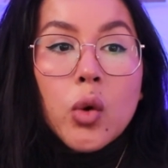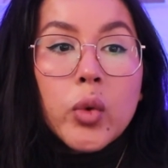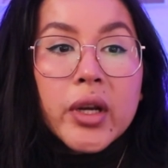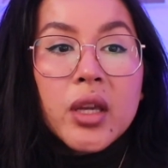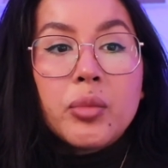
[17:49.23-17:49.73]

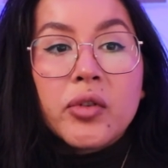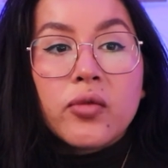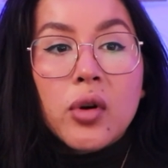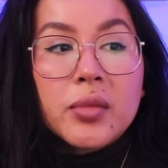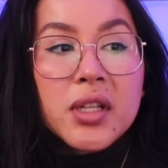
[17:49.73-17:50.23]
where he
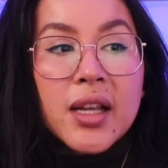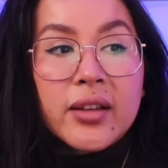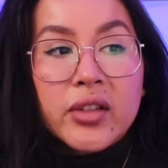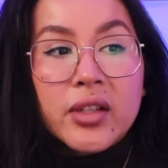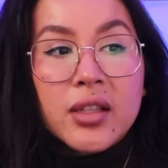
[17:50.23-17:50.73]
performs an
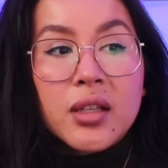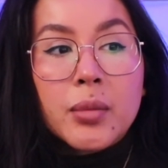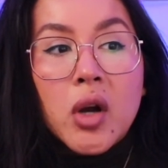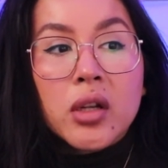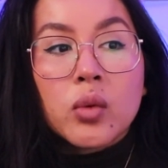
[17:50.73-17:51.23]

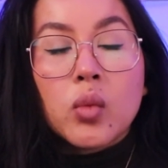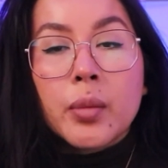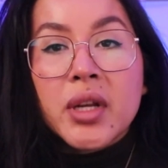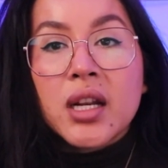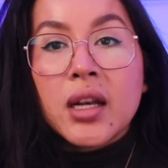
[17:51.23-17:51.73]
exorcism on a
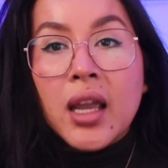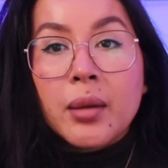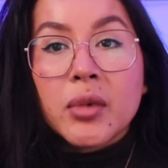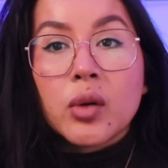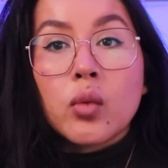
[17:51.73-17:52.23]
woman named